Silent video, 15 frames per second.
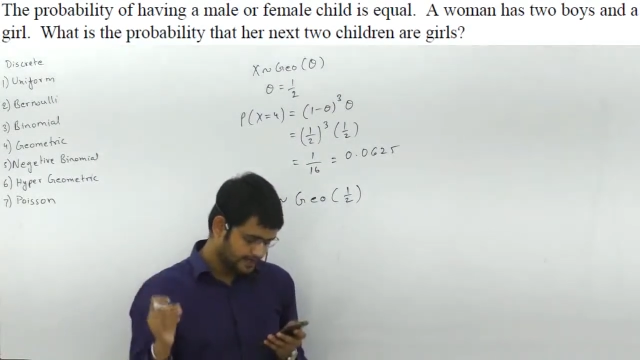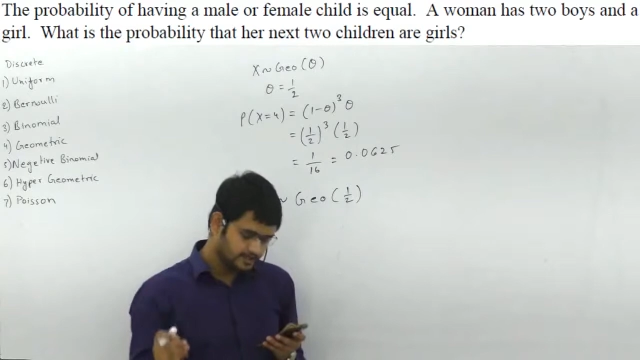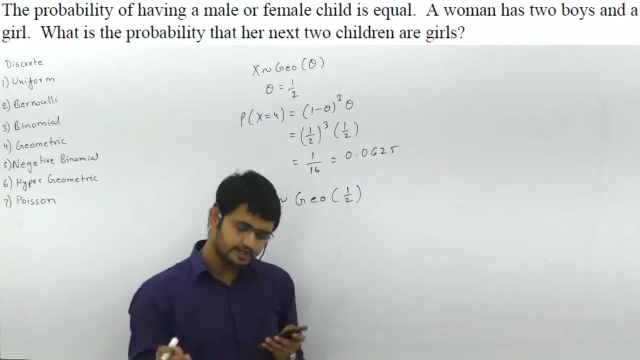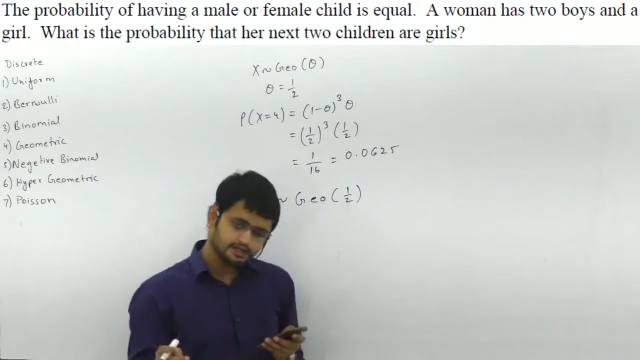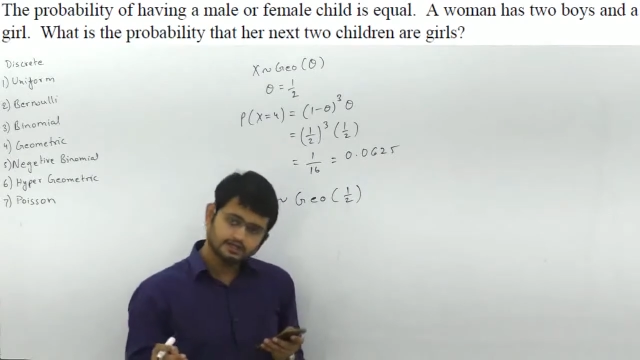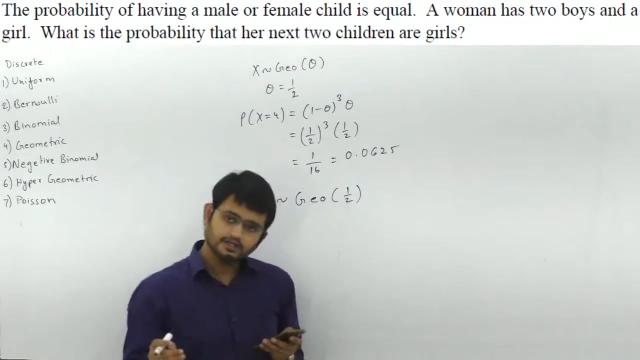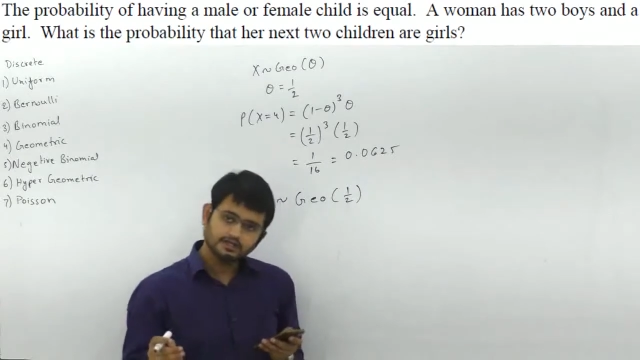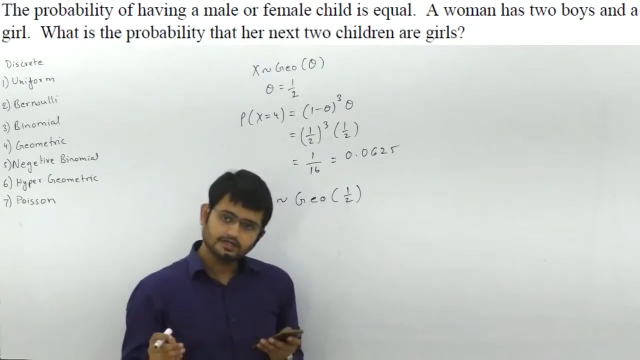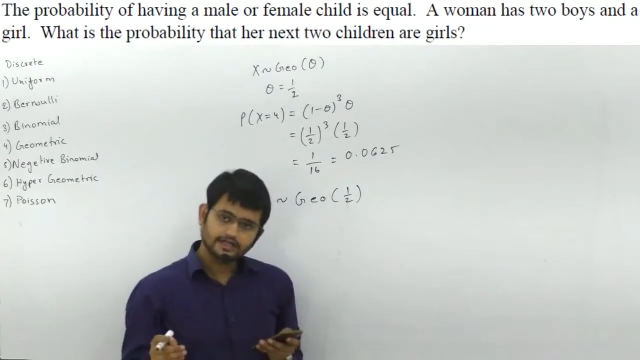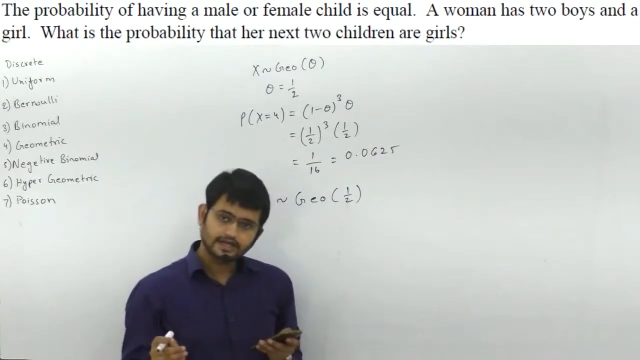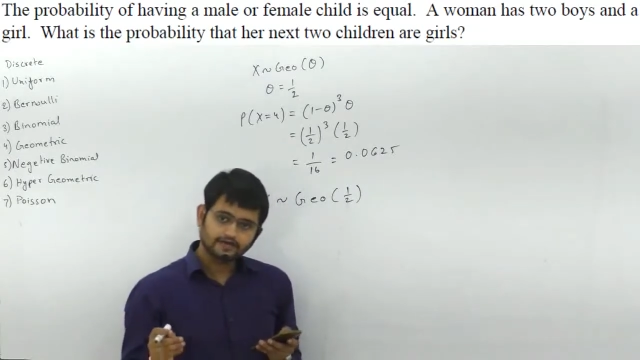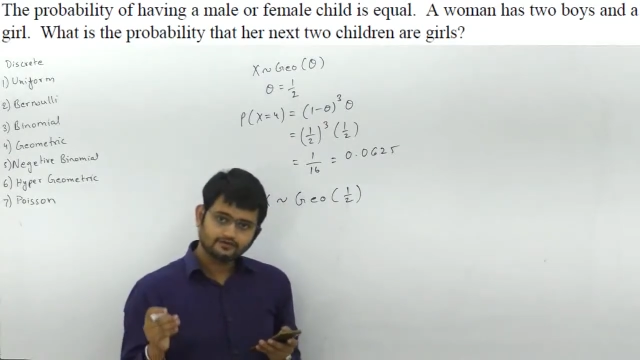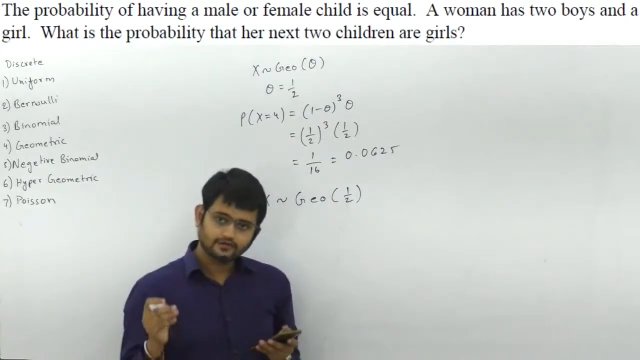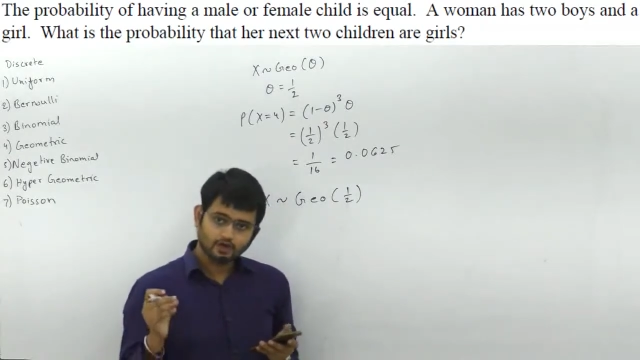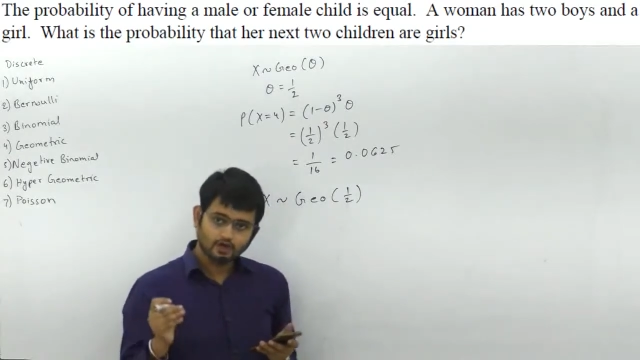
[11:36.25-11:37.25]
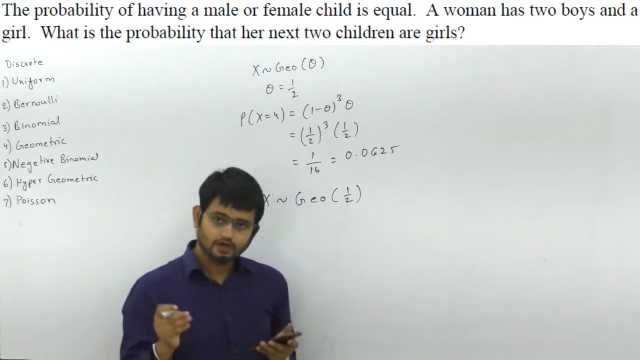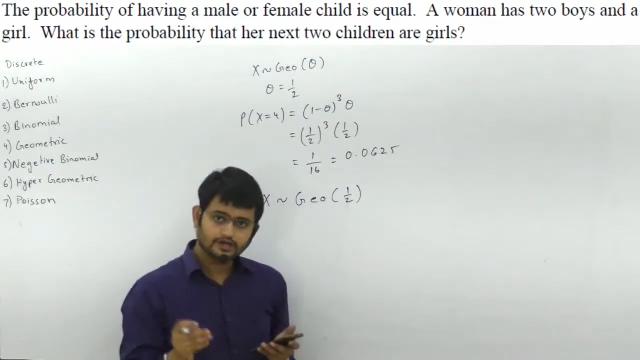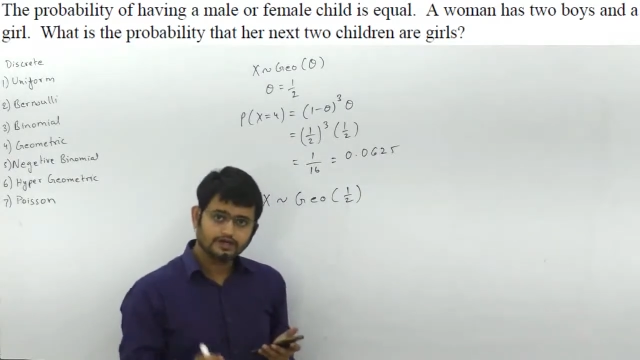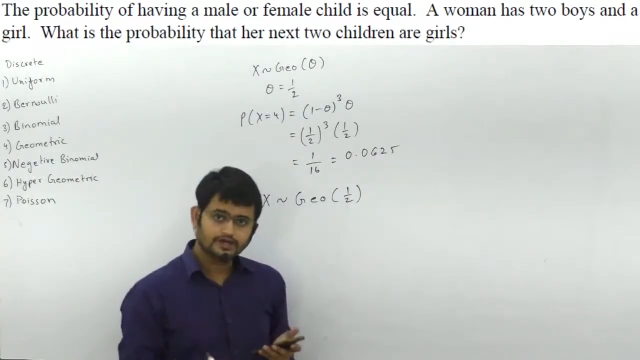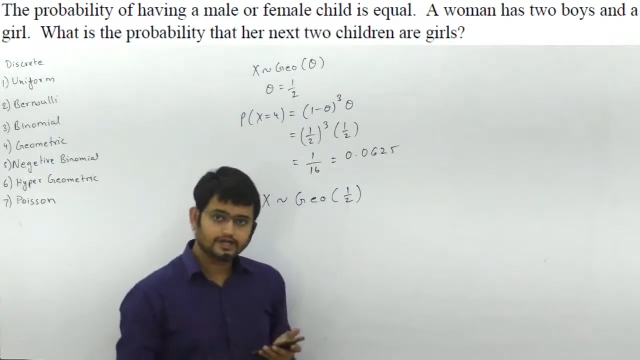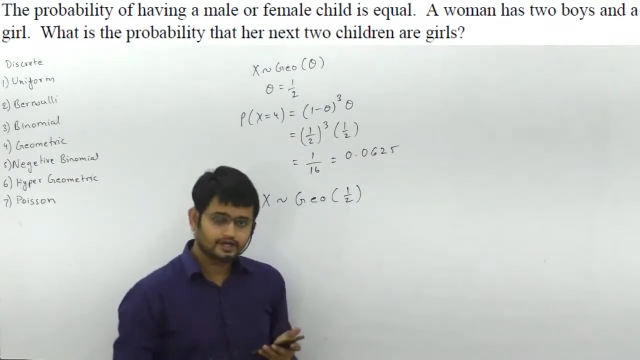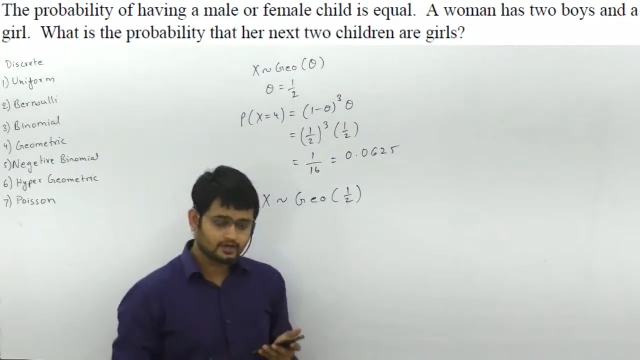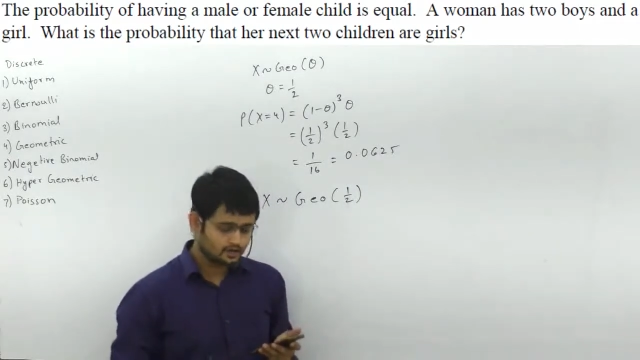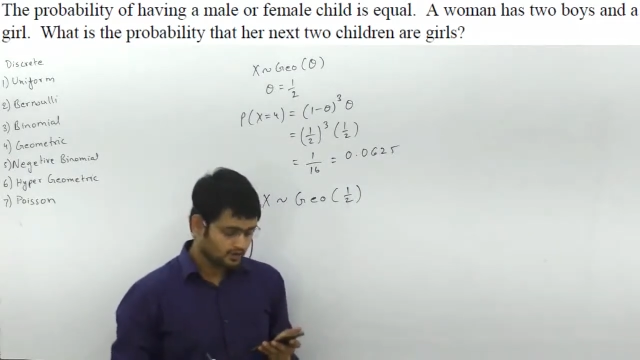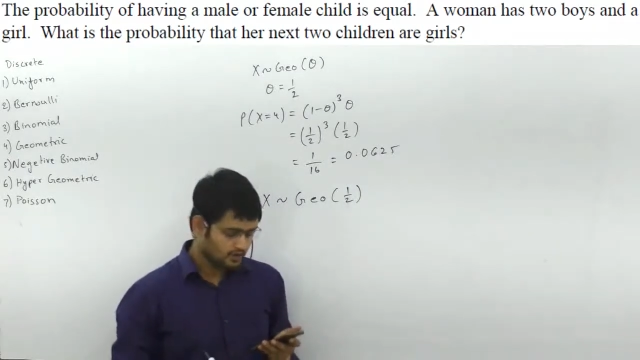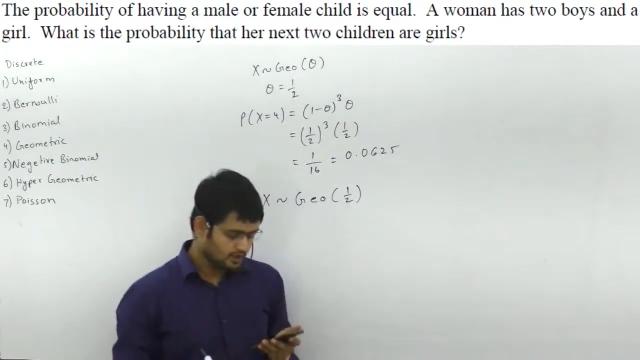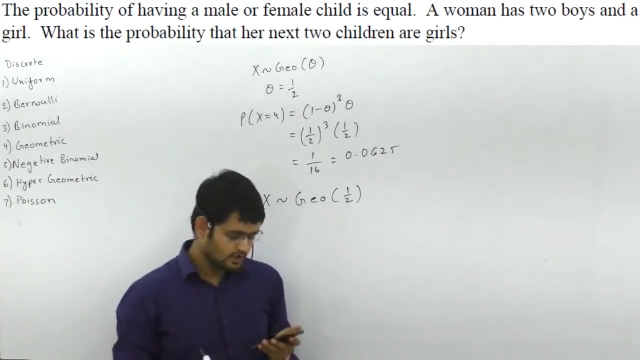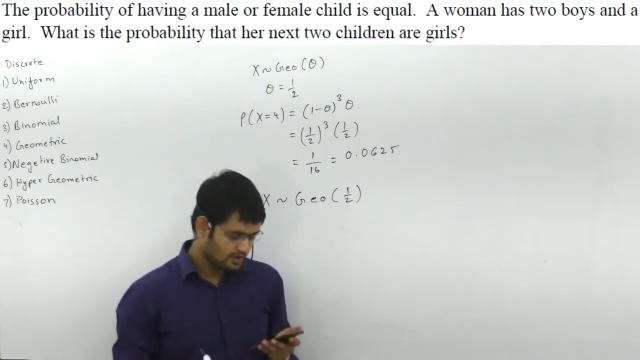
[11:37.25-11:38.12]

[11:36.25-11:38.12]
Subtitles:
girl that we already know,